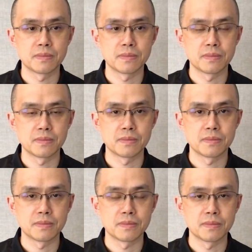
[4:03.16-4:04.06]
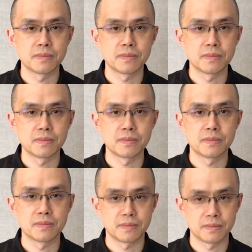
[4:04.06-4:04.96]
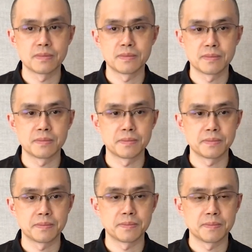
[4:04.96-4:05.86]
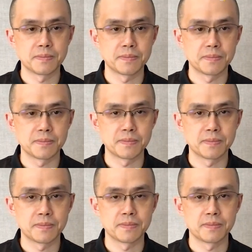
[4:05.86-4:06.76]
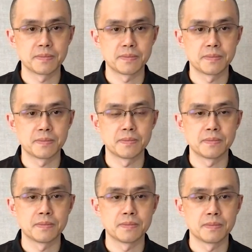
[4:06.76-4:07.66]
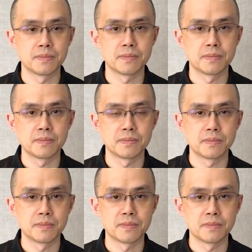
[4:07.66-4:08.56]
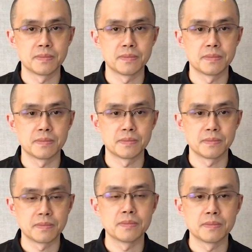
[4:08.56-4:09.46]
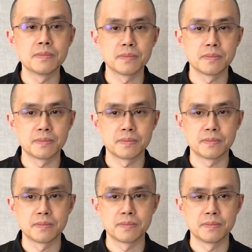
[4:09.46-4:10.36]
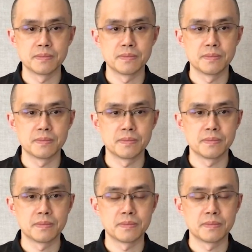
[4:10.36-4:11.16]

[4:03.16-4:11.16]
[no speech]